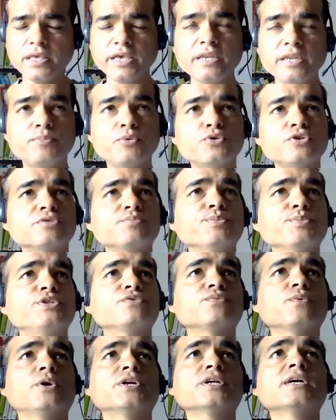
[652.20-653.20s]
Inputs
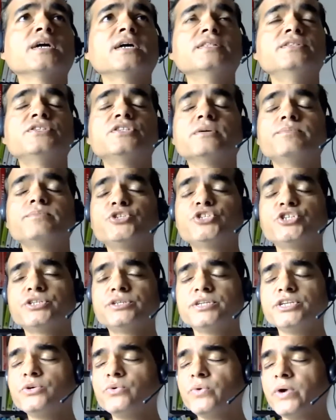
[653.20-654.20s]
means what?
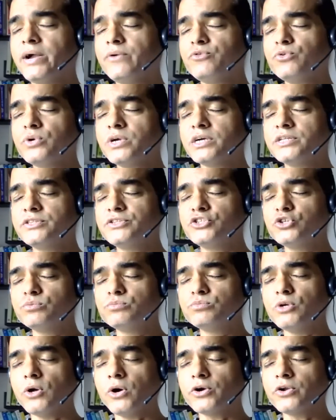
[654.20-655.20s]
Consumption. You have to
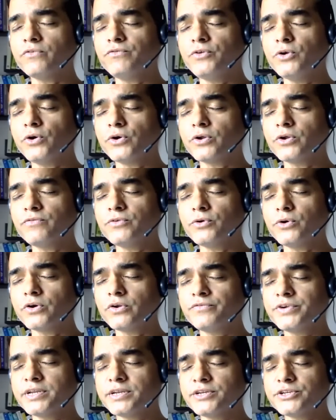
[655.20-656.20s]
consume lot of
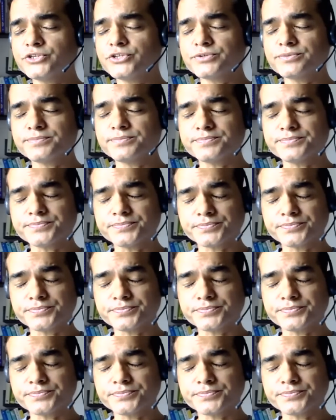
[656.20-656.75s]
English.